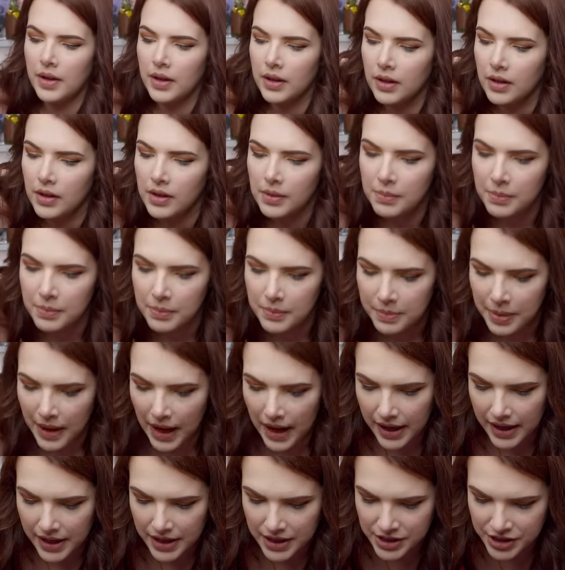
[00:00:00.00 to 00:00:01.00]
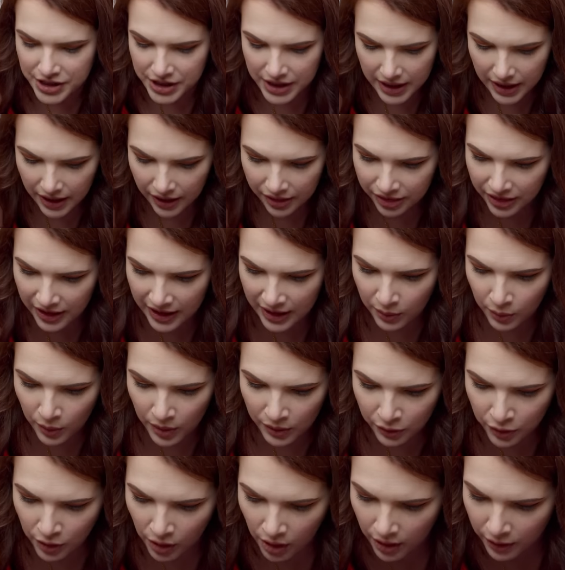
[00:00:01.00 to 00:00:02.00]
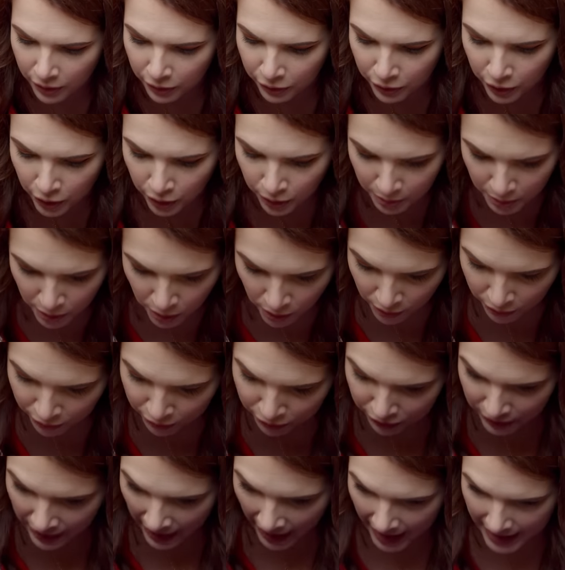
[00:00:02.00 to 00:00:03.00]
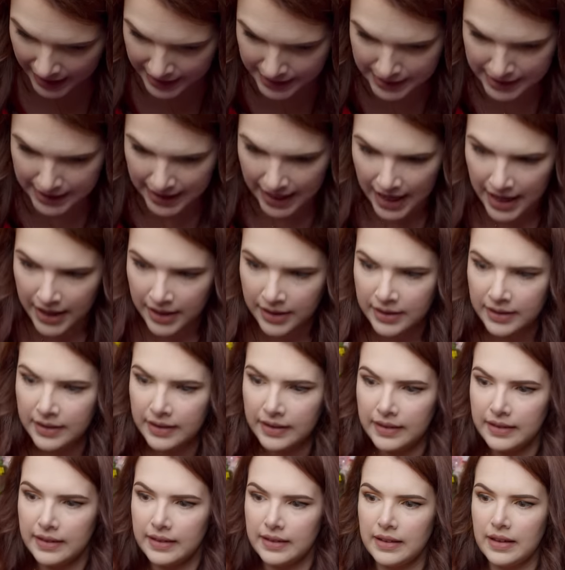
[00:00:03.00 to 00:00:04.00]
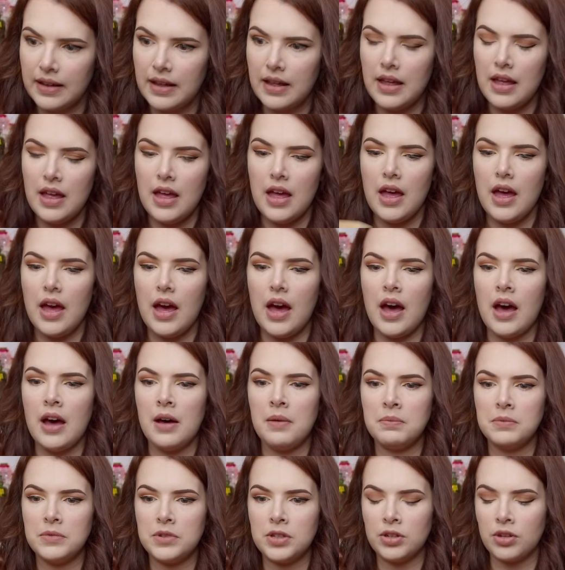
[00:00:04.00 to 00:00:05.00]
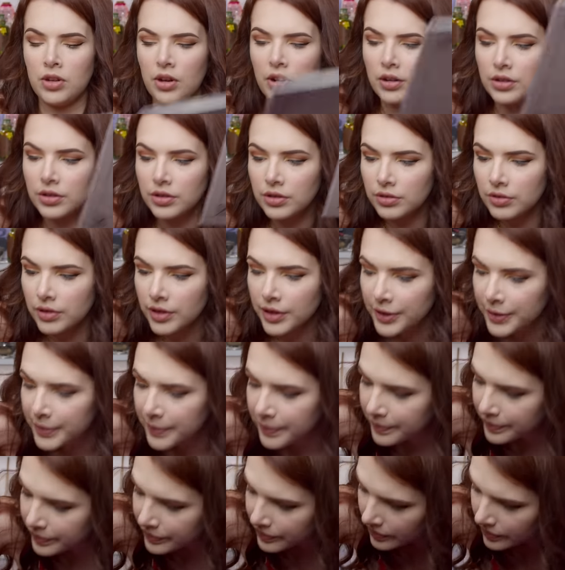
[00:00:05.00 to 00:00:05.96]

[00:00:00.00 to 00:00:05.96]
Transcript: Look, packaging. I think we've got a few more flat things to go through.